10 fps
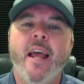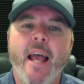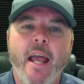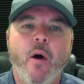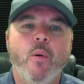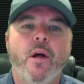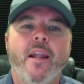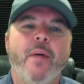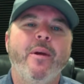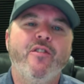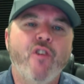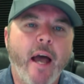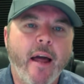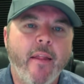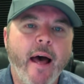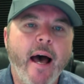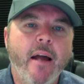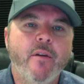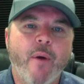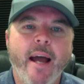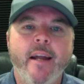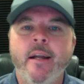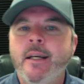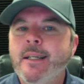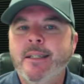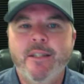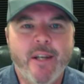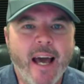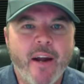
hey, hold on, let me check that, right? You got to